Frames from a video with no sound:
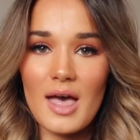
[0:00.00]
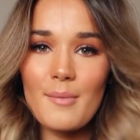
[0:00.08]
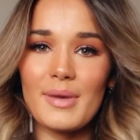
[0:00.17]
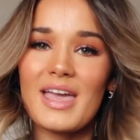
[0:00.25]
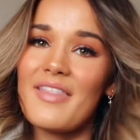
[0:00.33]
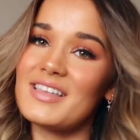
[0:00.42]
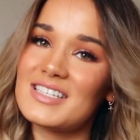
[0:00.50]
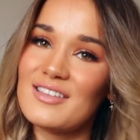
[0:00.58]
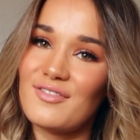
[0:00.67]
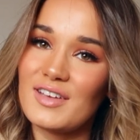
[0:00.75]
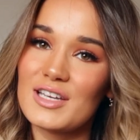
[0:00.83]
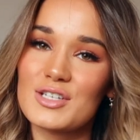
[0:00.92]
But yeah, this is
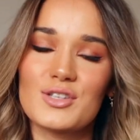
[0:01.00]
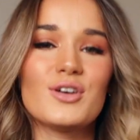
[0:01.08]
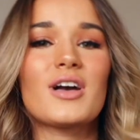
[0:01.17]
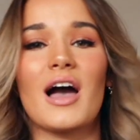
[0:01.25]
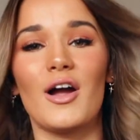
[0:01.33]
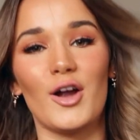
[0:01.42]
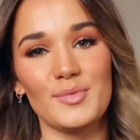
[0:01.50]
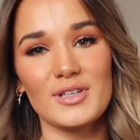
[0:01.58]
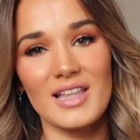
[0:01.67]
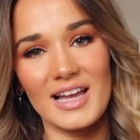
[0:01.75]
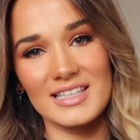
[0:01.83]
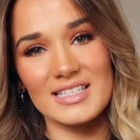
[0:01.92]
the finished look. I hope
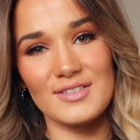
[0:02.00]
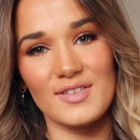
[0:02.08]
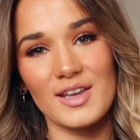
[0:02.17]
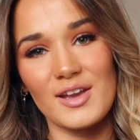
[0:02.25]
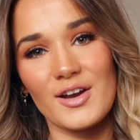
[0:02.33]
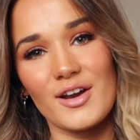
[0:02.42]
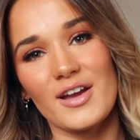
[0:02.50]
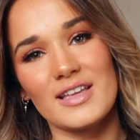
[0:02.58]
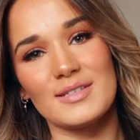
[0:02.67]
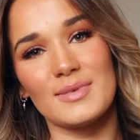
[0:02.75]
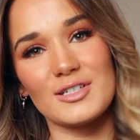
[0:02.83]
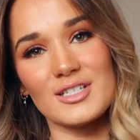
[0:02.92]
you liked this video
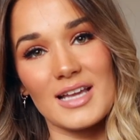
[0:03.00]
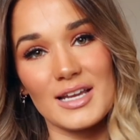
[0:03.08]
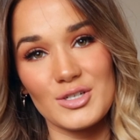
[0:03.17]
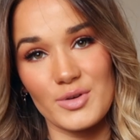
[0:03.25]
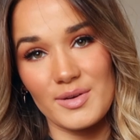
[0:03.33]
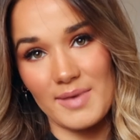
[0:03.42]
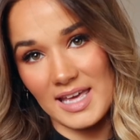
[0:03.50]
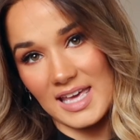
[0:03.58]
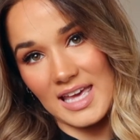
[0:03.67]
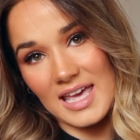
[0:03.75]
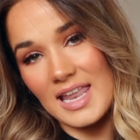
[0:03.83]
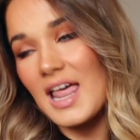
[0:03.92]
as much as I enjoyed
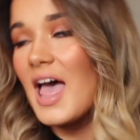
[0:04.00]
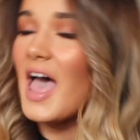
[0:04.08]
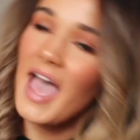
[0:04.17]
making it,